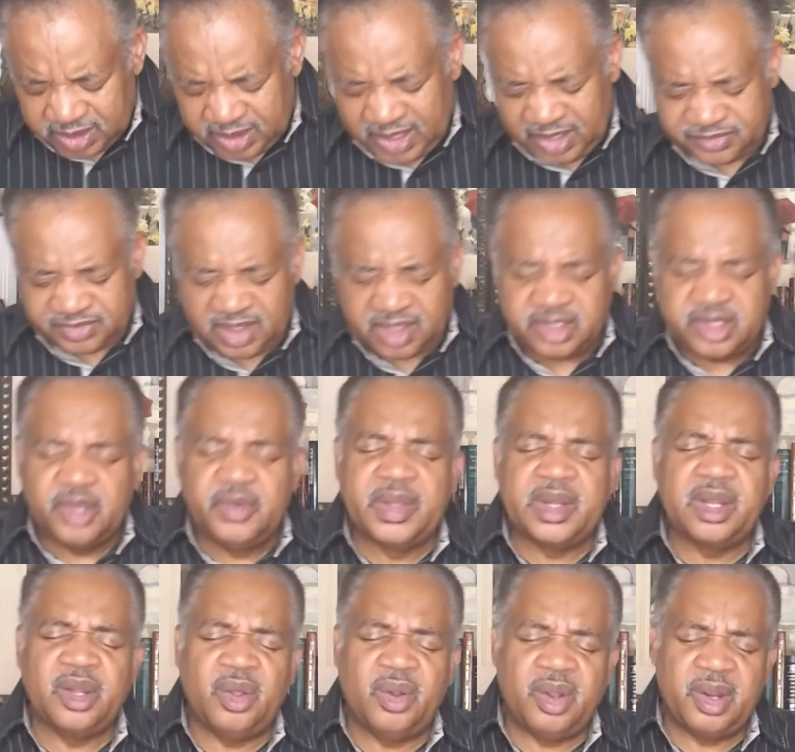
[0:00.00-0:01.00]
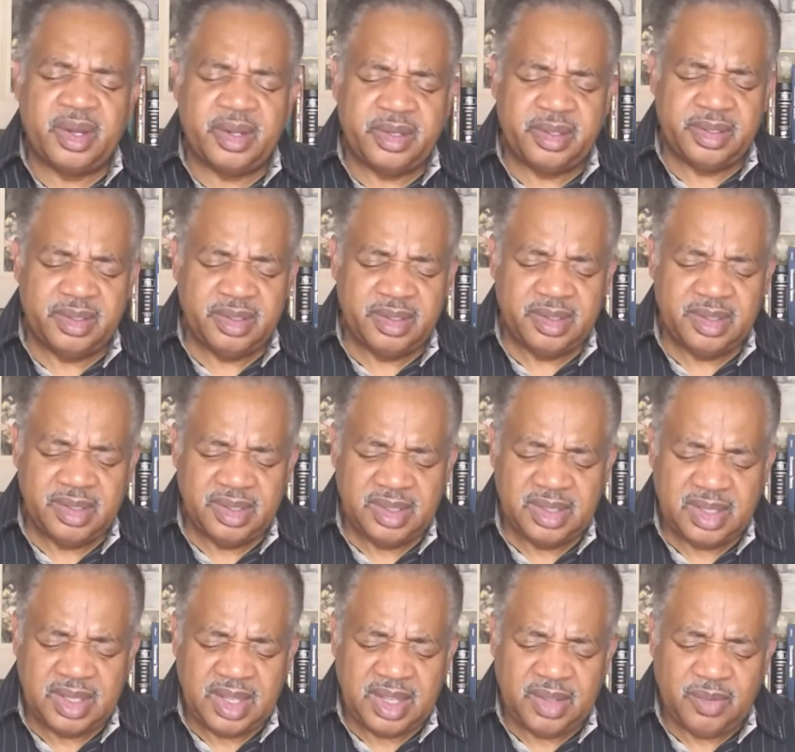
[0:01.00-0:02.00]
And as they do it, Lord,
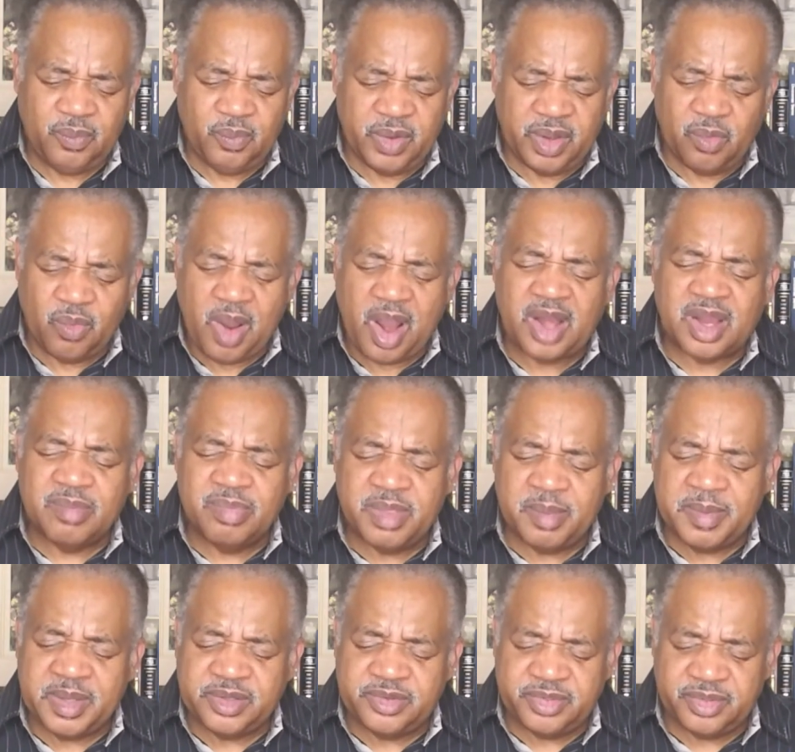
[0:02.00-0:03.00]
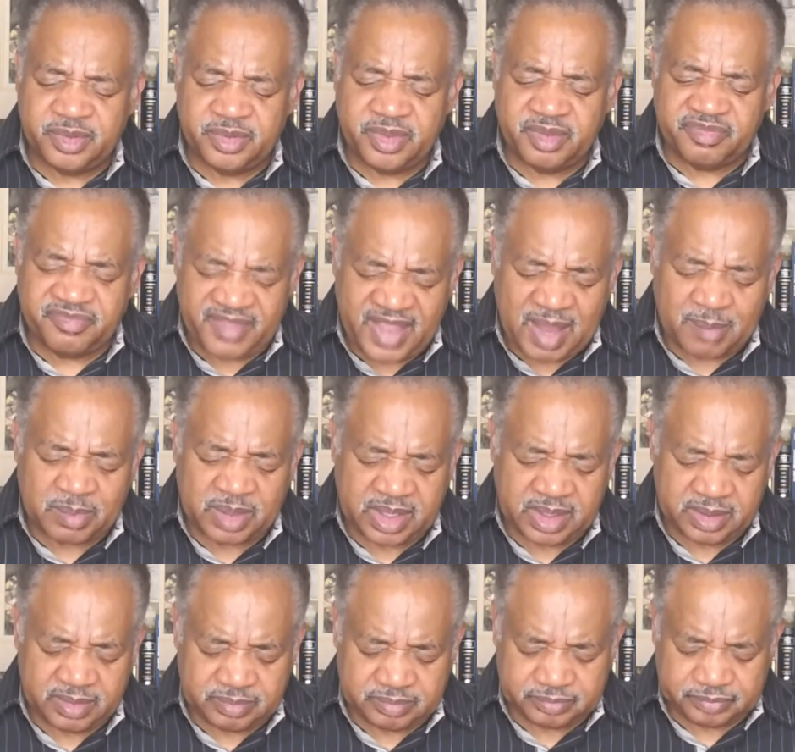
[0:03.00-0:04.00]
we welcome them into the
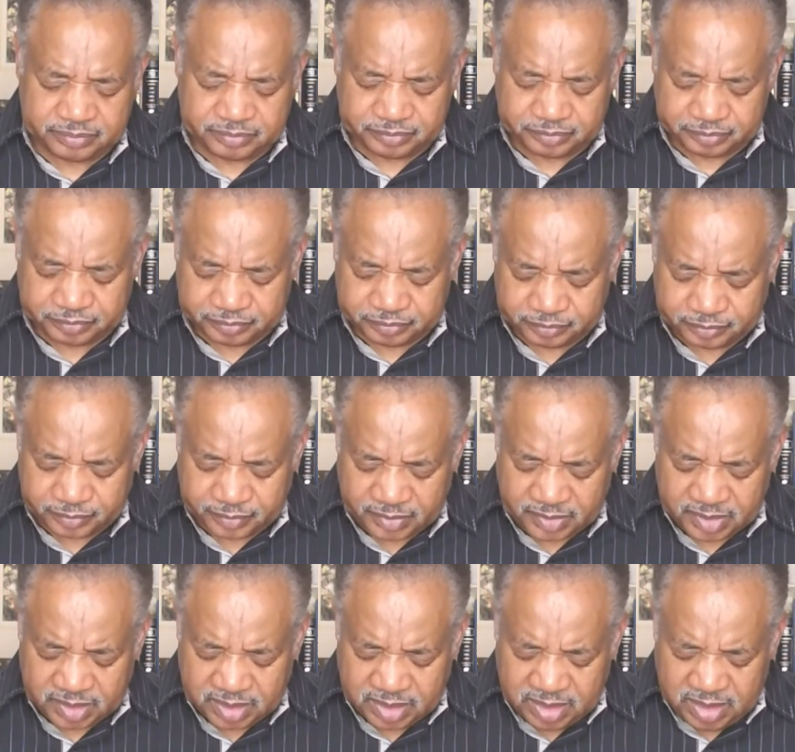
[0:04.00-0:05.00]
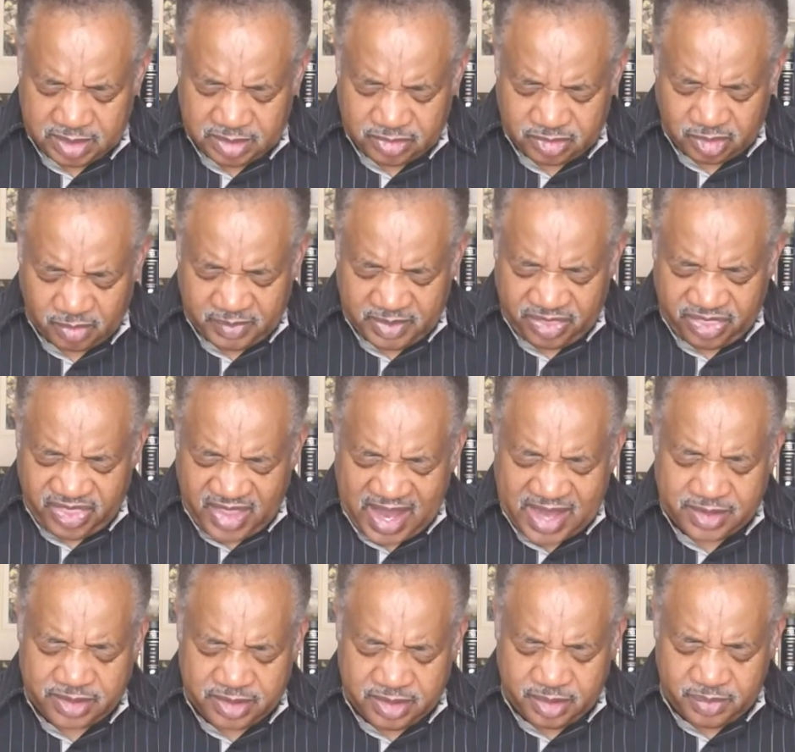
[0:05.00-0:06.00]
family. So we
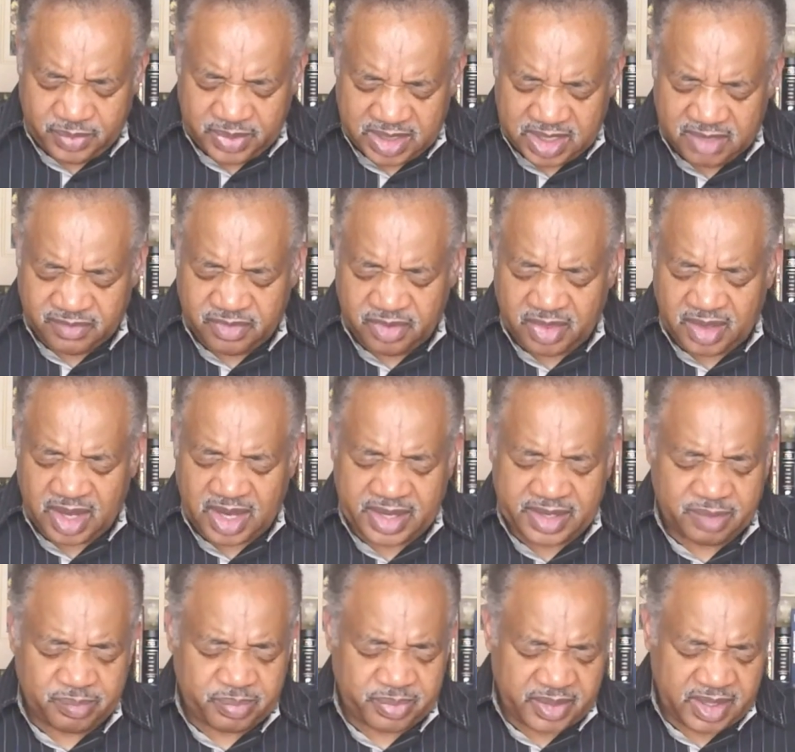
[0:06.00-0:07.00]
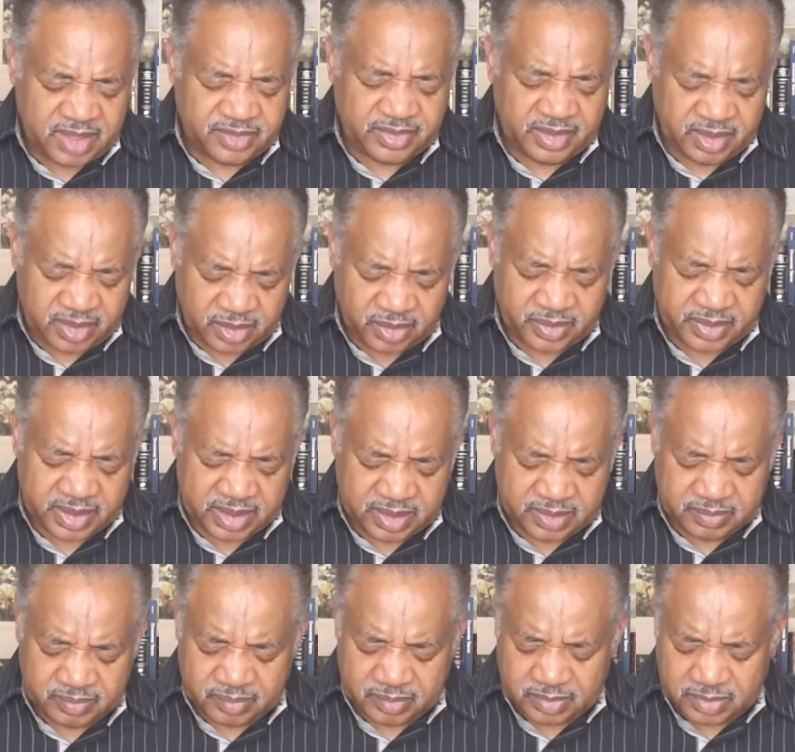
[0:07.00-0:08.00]
thank you. We give you the honor, praise, and glory.
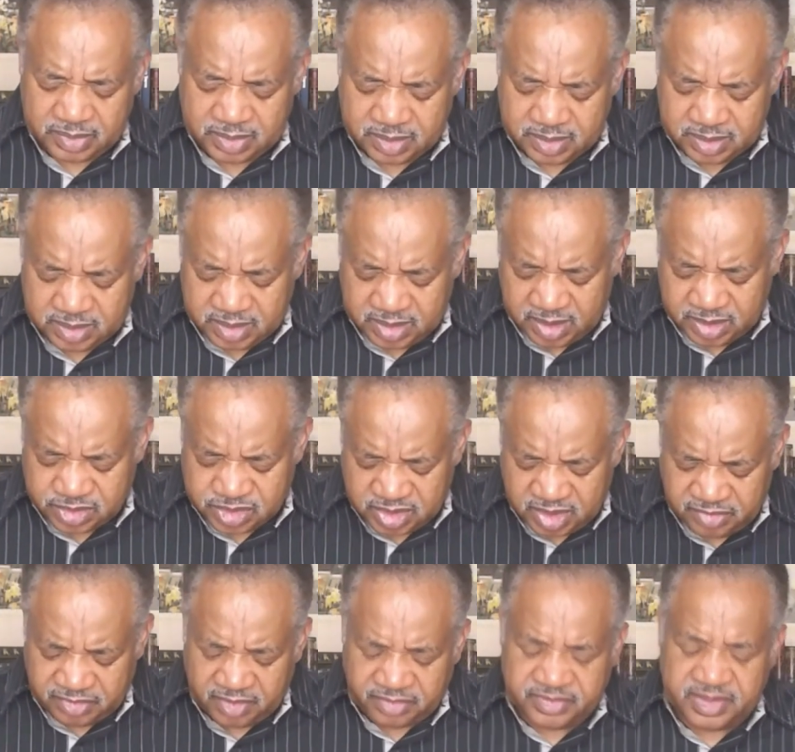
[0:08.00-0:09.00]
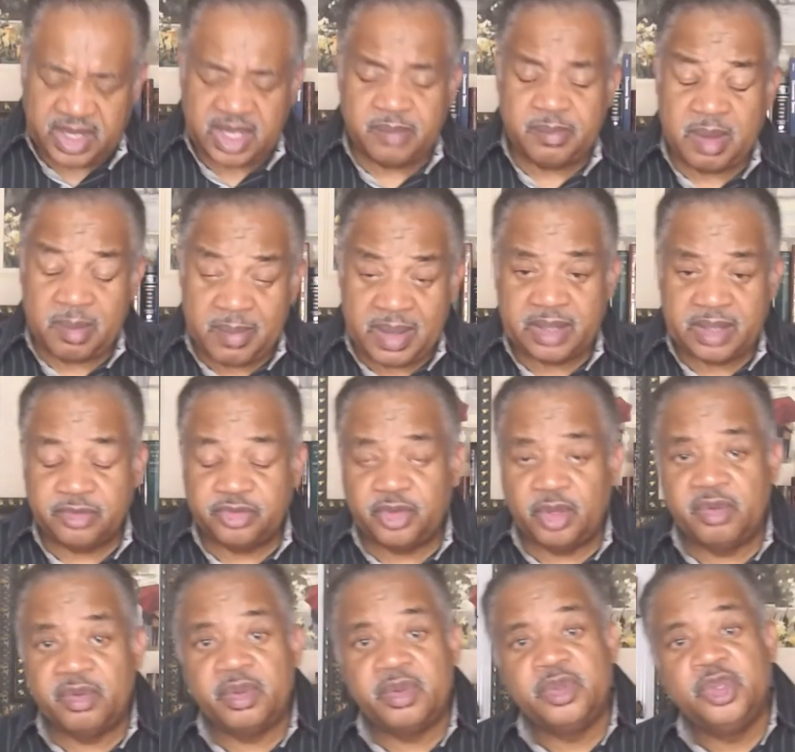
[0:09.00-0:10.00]
In Jesus' name, amen.
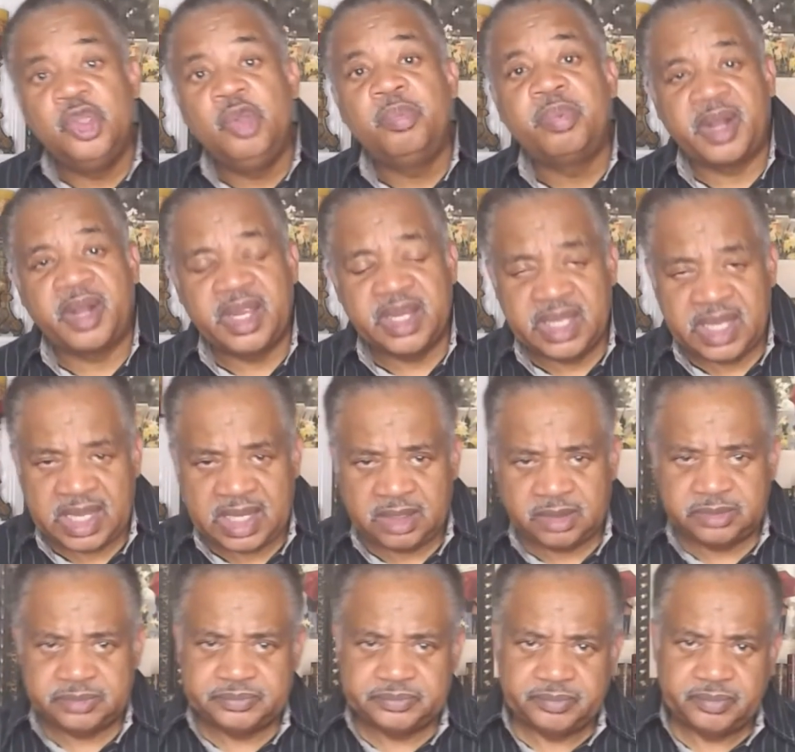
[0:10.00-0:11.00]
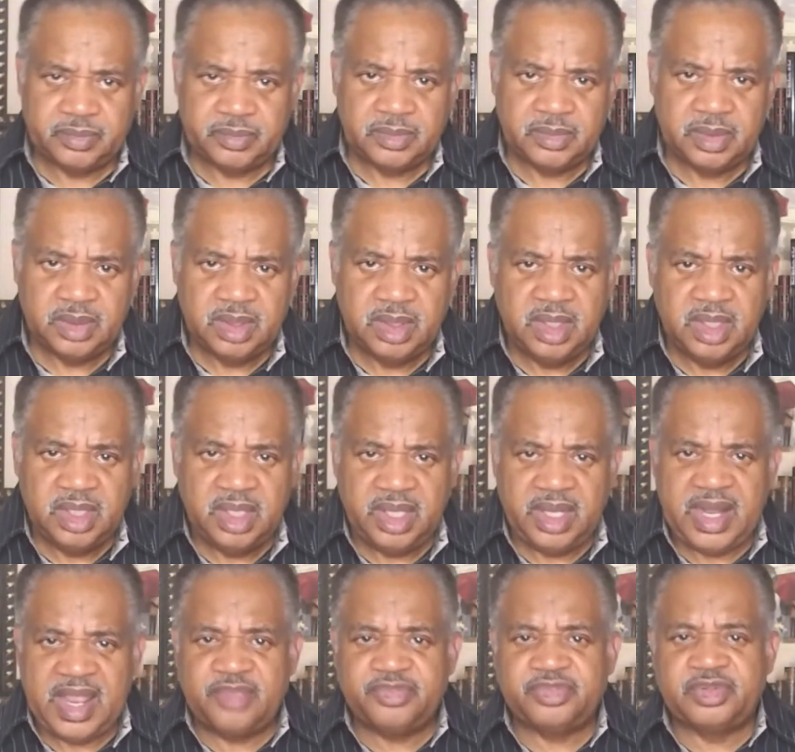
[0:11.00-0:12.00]
So you pray now
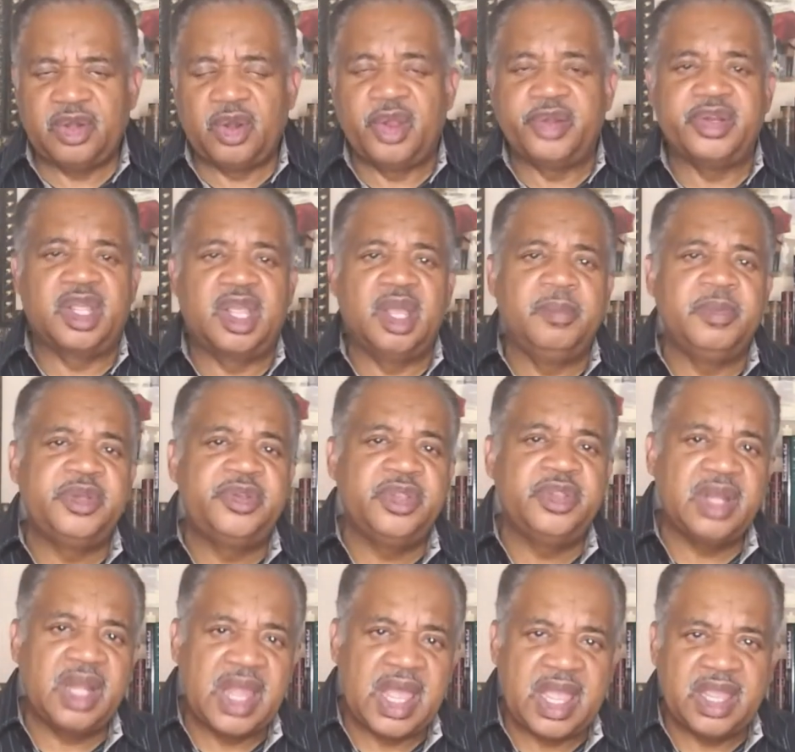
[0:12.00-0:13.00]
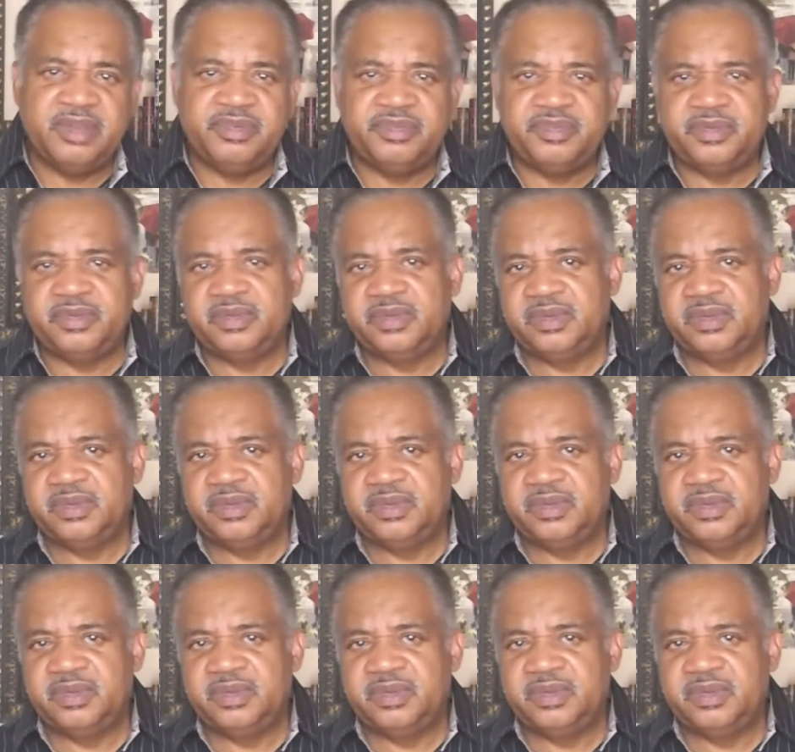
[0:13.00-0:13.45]
and ask the Lord to come into your life.